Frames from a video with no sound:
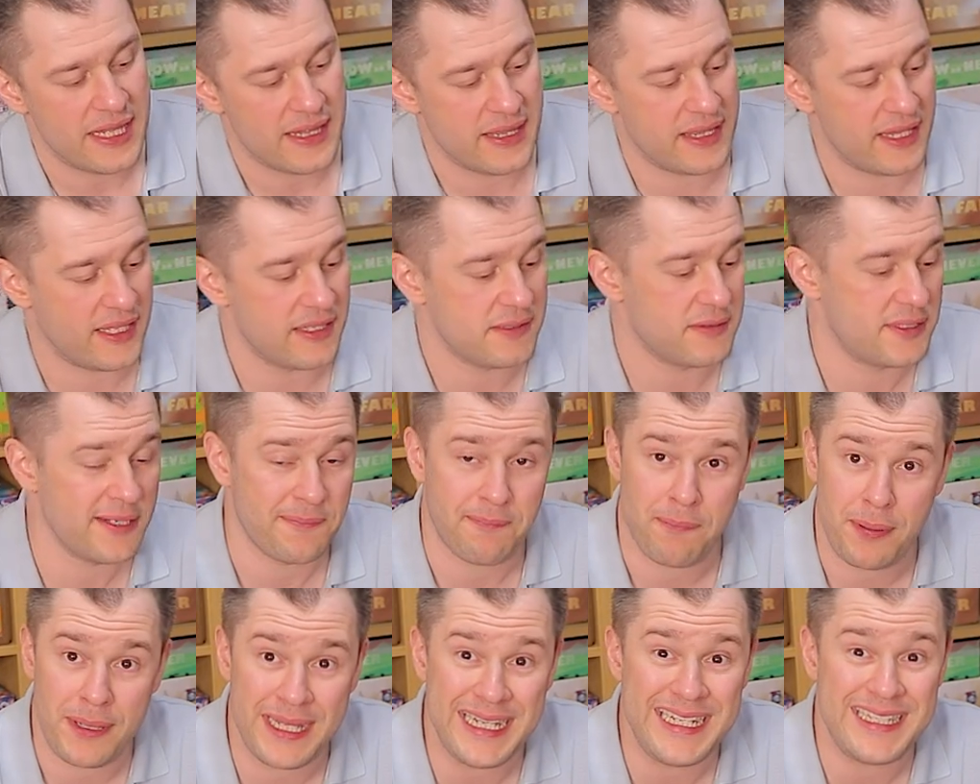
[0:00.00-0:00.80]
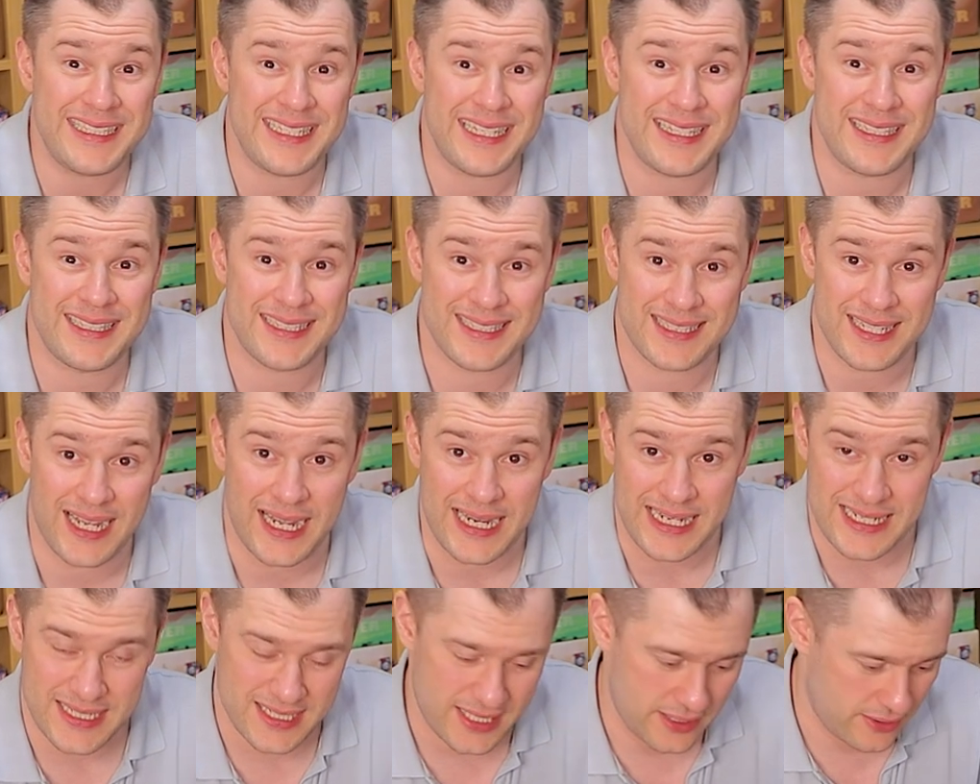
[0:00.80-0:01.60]
The depleted
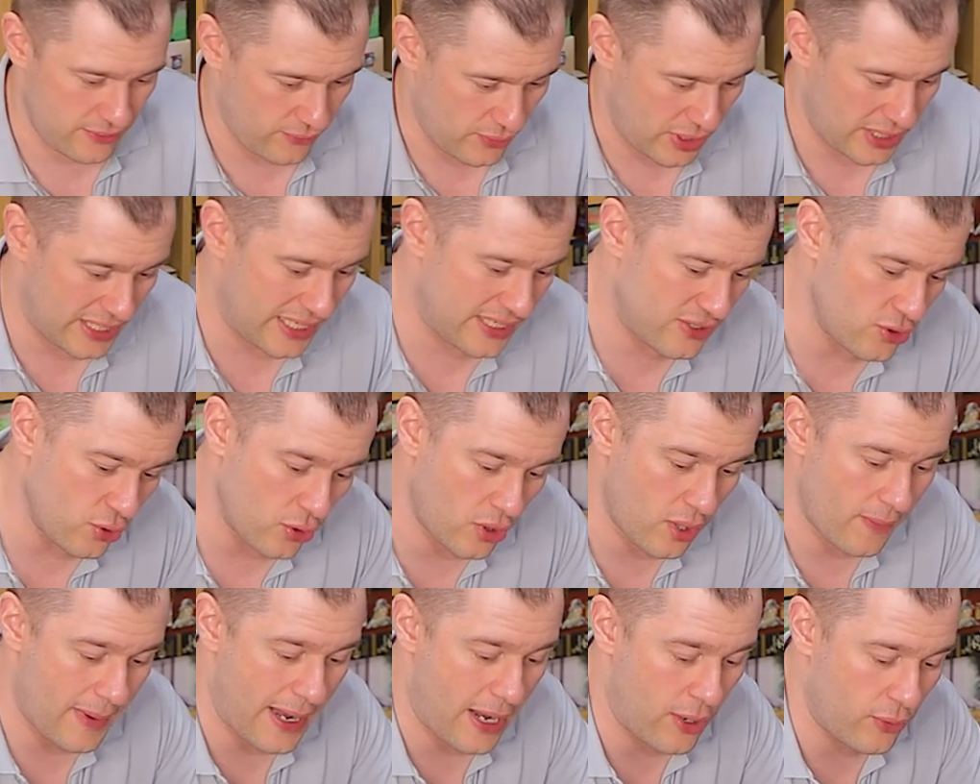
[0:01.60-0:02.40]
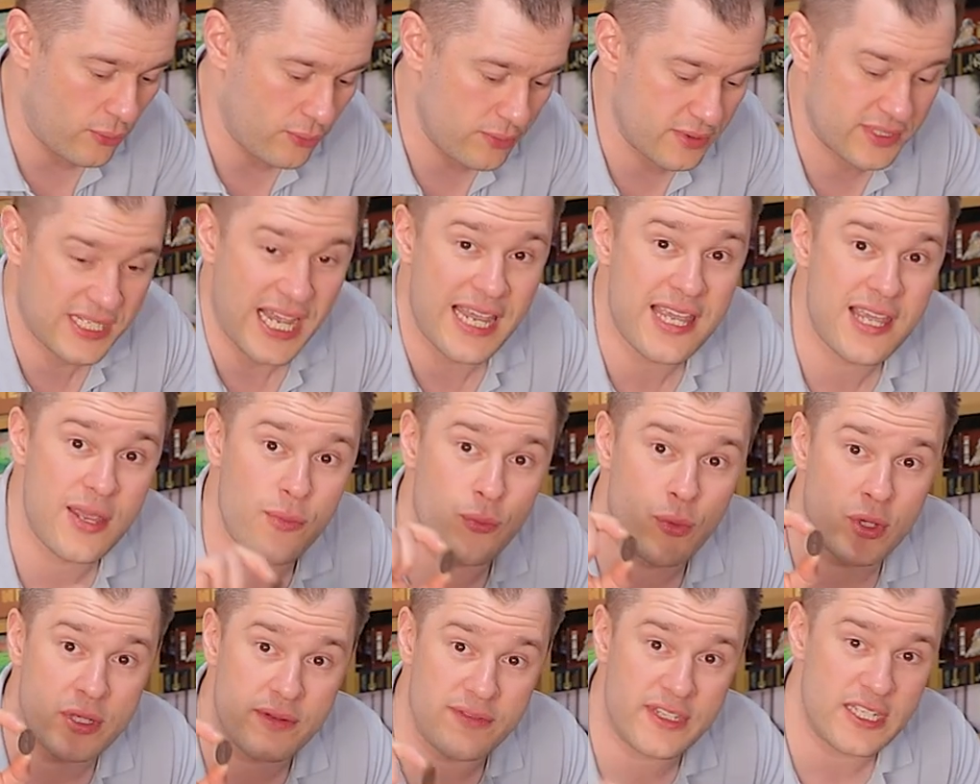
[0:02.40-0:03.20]
site, where they talk about
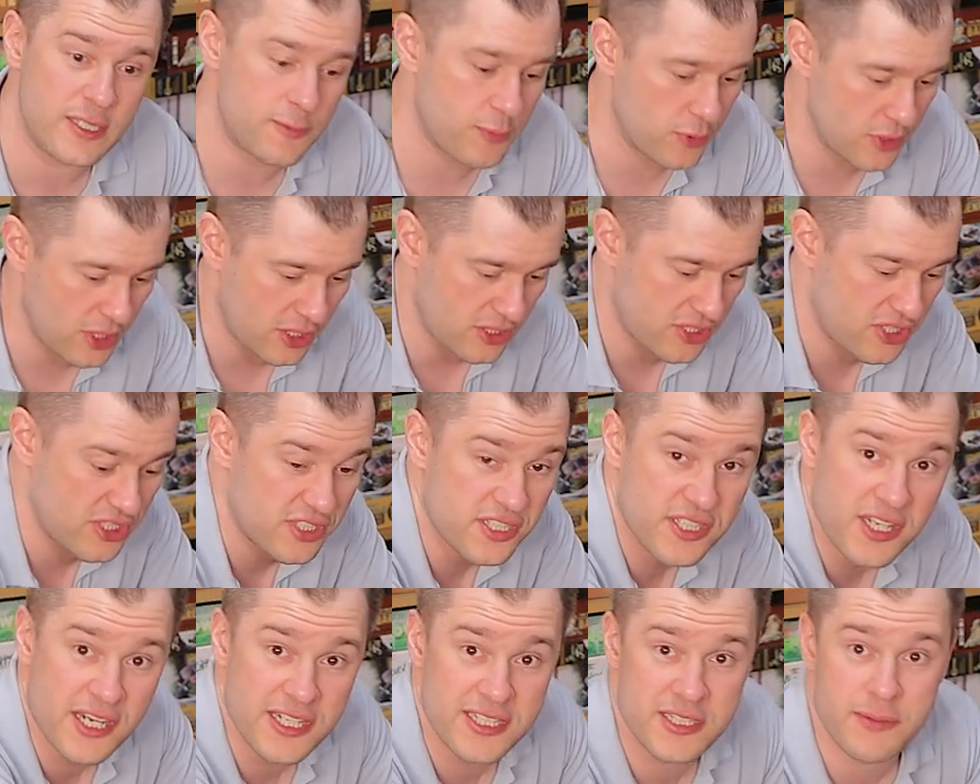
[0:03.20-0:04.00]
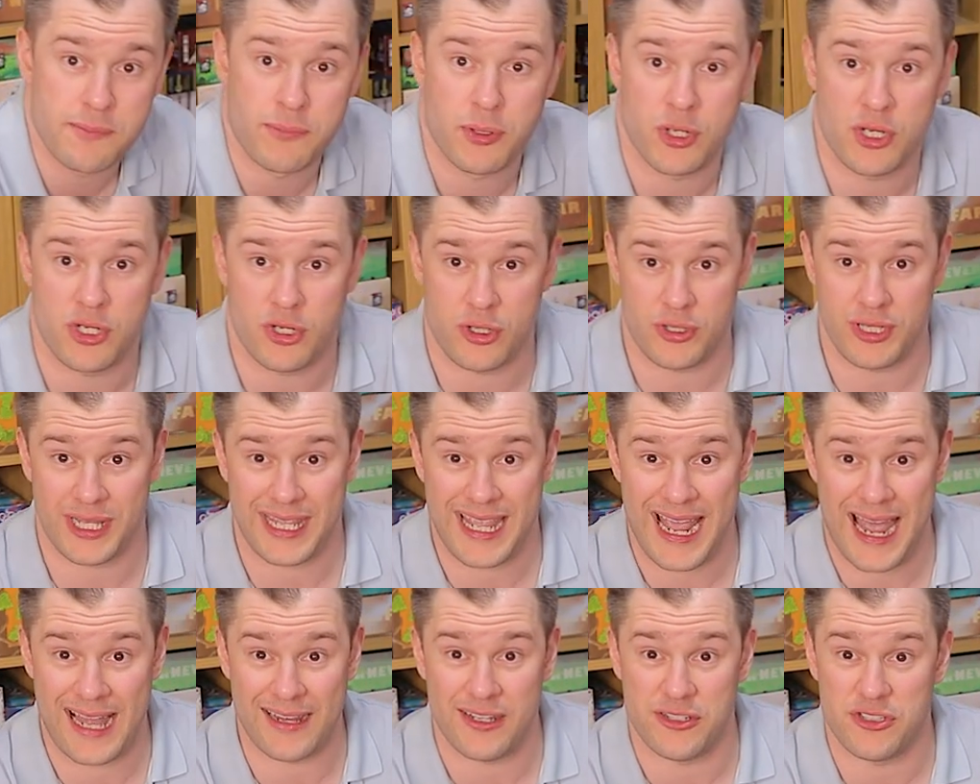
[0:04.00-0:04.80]
taking one of these production sites and putting it on the
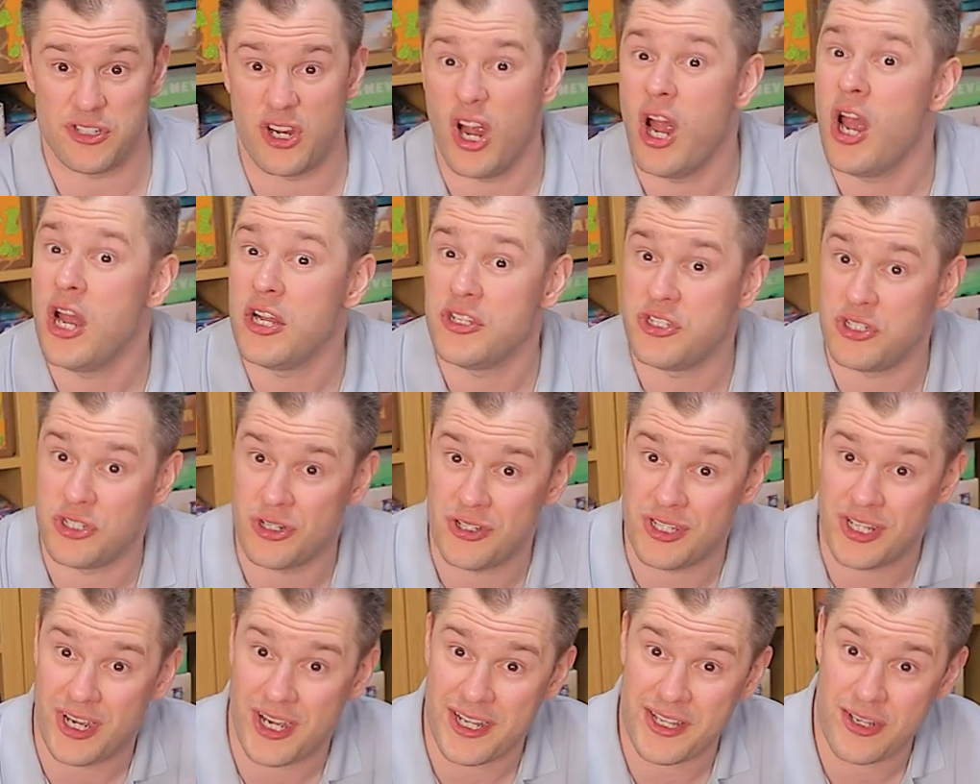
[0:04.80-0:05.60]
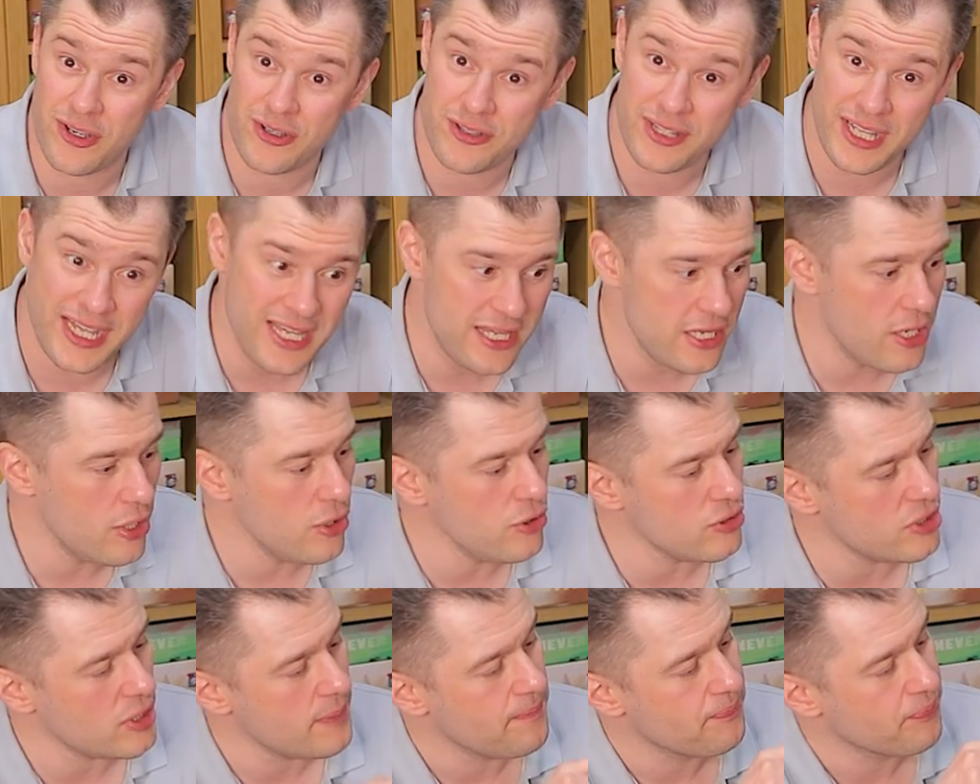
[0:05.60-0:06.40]
calendar. Do you know the icon they
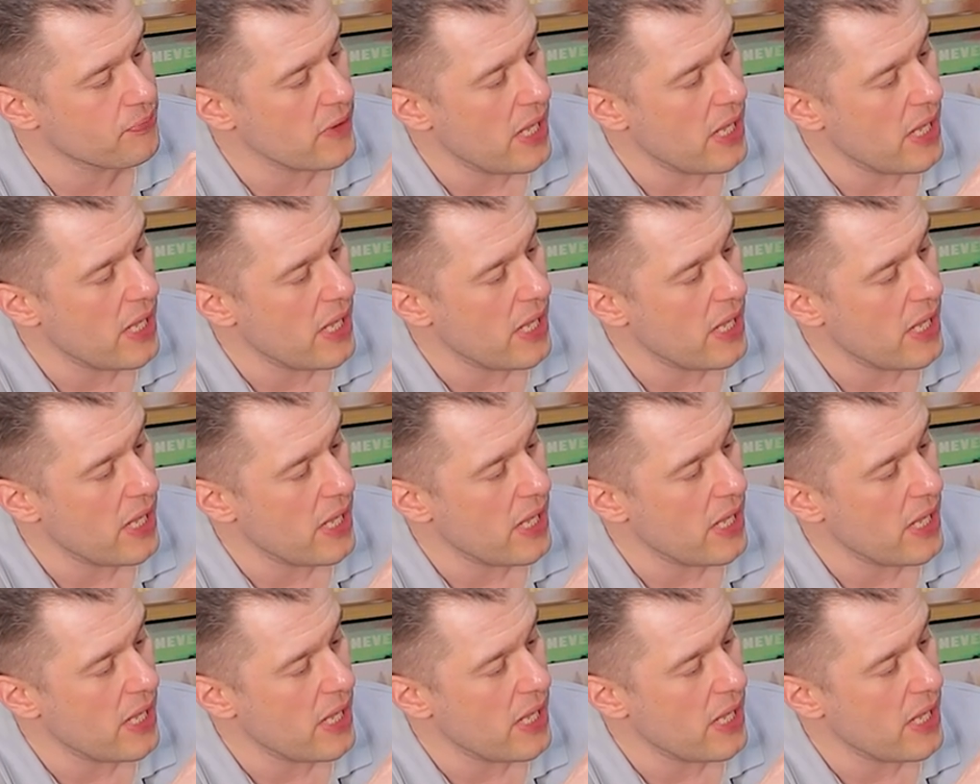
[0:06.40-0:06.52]
use?